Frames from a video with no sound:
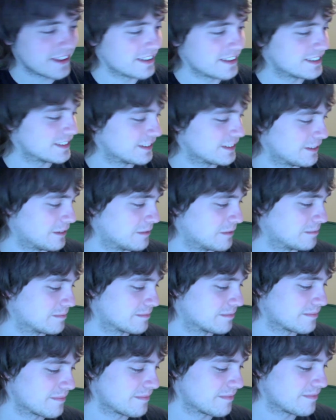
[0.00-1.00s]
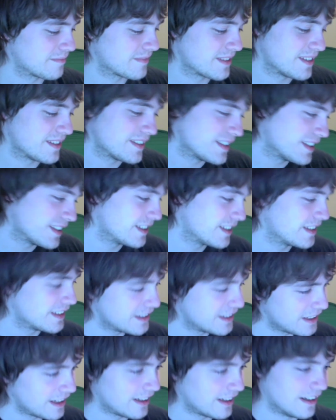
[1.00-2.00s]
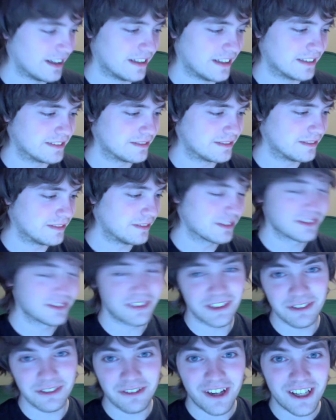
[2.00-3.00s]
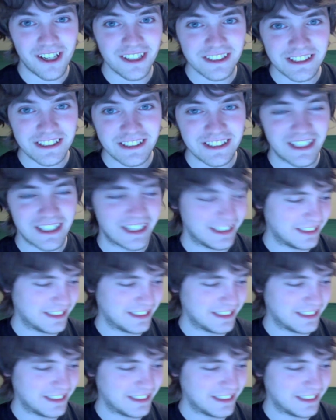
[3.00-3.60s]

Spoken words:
so it was fun to watch.